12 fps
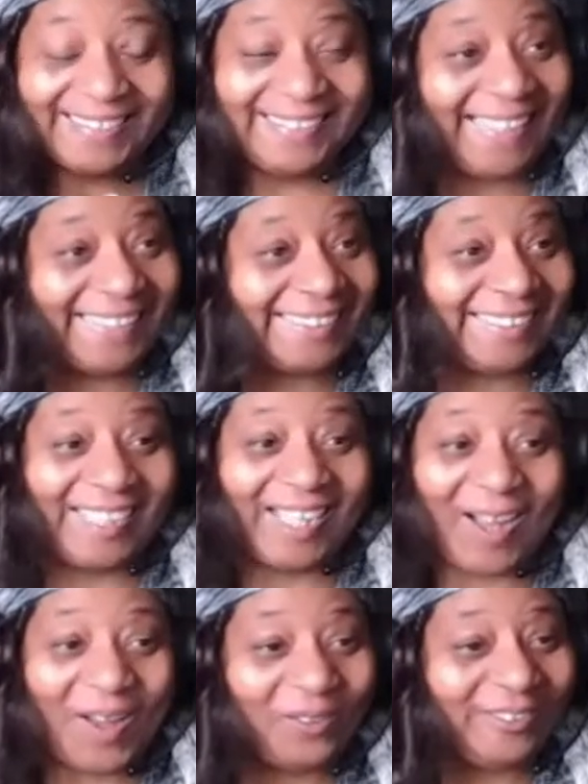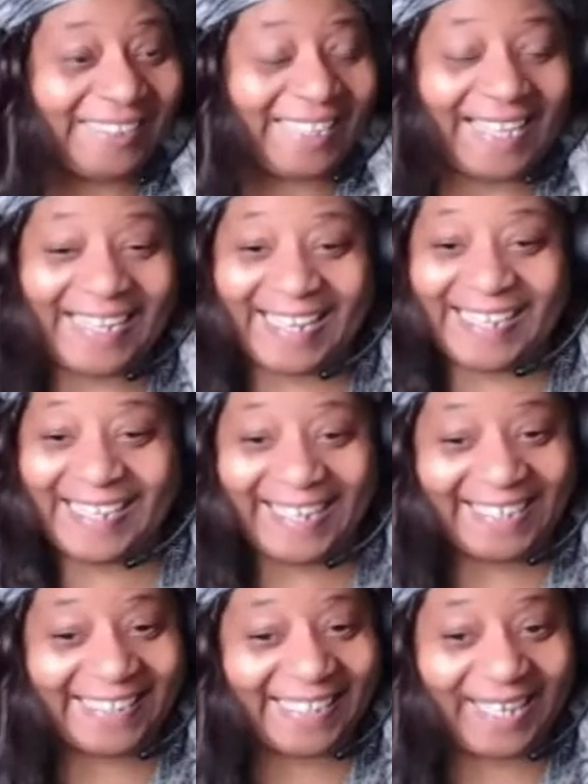Let's go, Janet
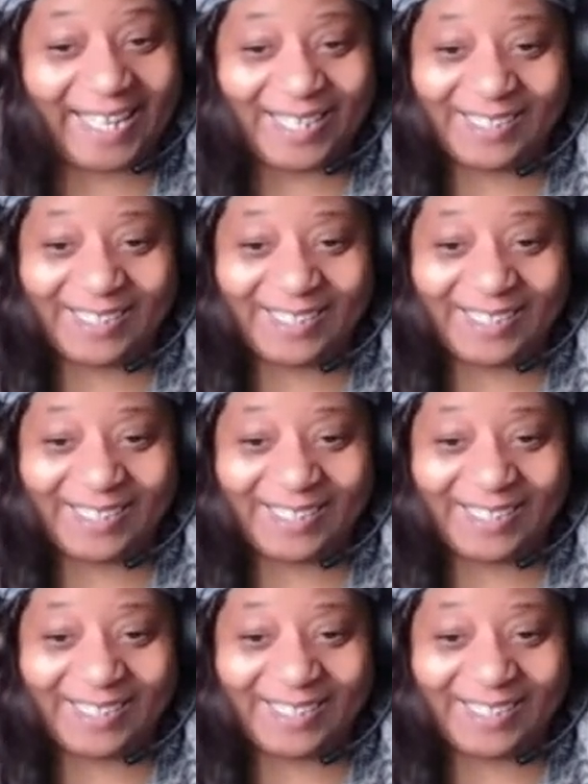Egan.